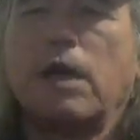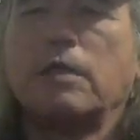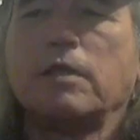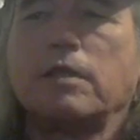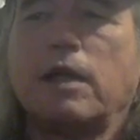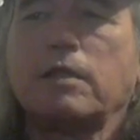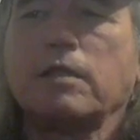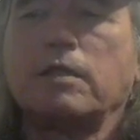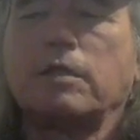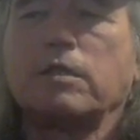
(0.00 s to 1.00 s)
this
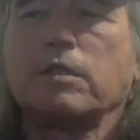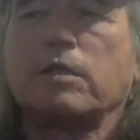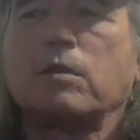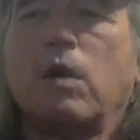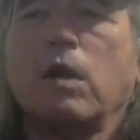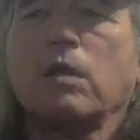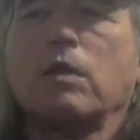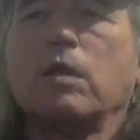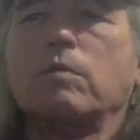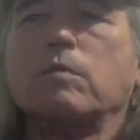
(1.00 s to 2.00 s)
actually just a little while
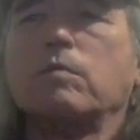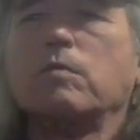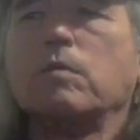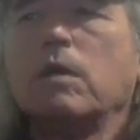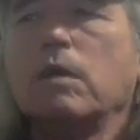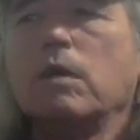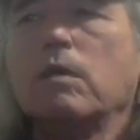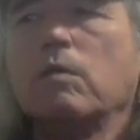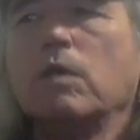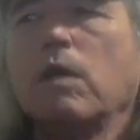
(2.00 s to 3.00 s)
ago
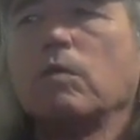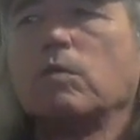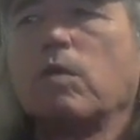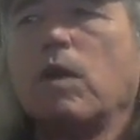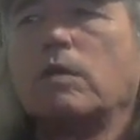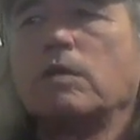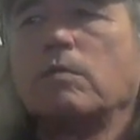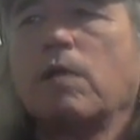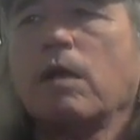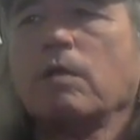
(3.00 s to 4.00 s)
when I was watching
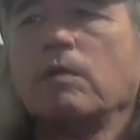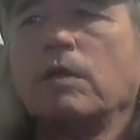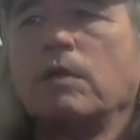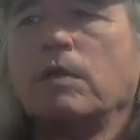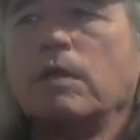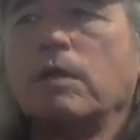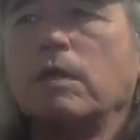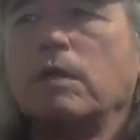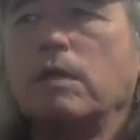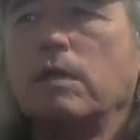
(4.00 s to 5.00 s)
Mallory
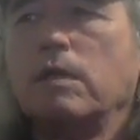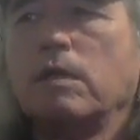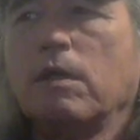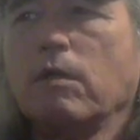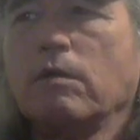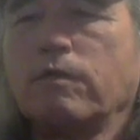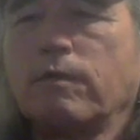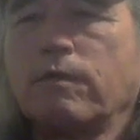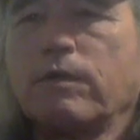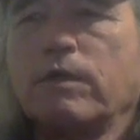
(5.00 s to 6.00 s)
and all of her
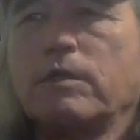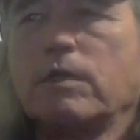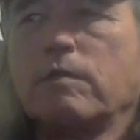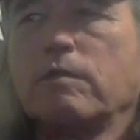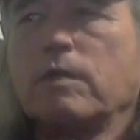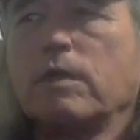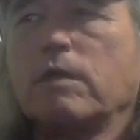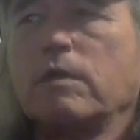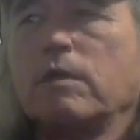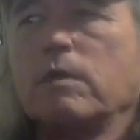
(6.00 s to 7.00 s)
friends over
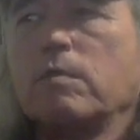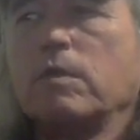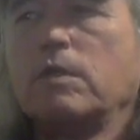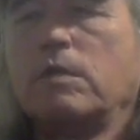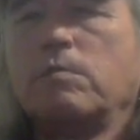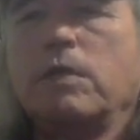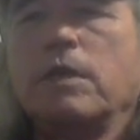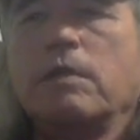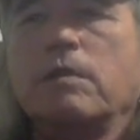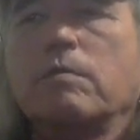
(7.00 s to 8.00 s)
there, bunch of
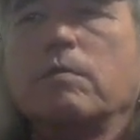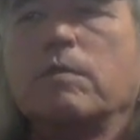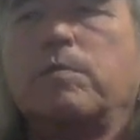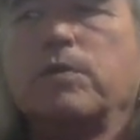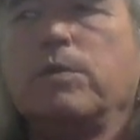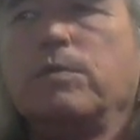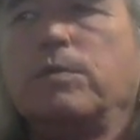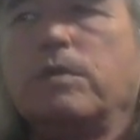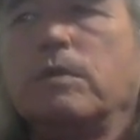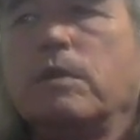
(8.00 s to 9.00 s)
men with
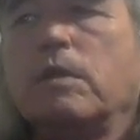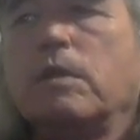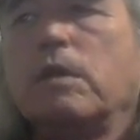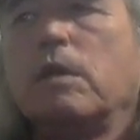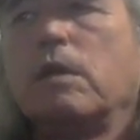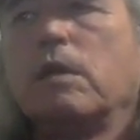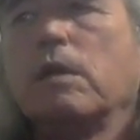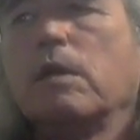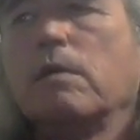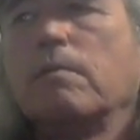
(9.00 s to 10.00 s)
boobs.
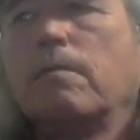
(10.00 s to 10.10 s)
Um,